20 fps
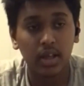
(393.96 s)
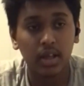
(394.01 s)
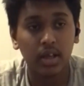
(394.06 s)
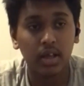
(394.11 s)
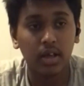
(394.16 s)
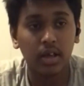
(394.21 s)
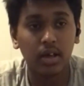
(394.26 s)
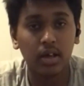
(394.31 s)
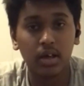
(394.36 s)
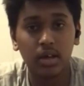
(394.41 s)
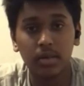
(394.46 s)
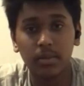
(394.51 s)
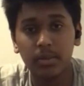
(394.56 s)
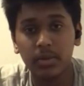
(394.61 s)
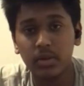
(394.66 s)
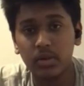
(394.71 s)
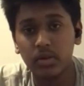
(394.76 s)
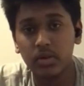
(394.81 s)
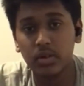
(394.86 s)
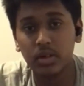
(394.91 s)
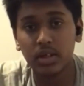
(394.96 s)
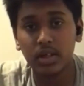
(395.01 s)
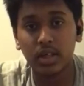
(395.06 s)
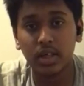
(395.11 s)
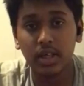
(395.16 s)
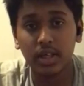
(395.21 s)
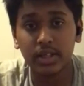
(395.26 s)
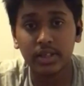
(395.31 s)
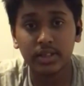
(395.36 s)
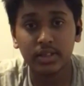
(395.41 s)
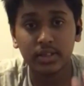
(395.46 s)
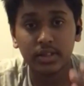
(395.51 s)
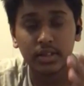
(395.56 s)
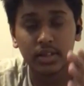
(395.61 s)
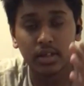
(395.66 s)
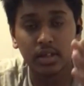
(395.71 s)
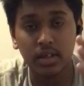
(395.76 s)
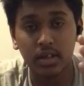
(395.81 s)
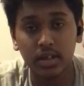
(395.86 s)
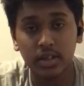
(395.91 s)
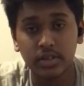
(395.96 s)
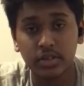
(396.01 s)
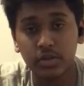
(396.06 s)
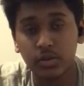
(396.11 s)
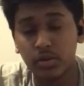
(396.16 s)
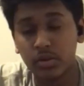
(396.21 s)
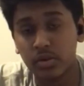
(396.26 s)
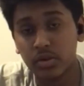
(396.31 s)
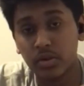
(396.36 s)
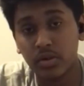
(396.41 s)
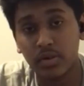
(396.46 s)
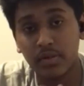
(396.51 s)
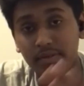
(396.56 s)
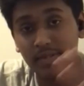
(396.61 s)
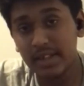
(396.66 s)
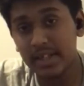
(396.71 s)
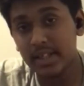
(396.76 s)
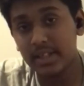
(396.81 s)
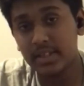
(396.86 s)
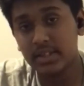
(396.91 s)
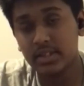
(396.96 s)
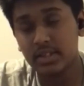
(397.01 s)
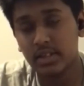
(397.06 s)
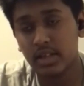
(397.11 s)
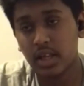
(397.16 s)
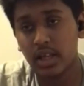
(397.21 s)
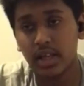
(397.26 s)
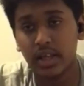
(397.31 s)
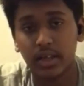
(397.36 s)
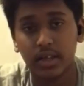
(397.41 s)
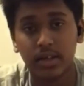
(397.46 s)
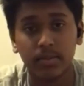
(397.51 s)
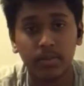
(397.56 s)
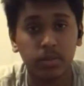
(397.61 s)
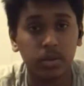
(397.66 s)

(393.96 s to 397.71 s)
You can connect historical events like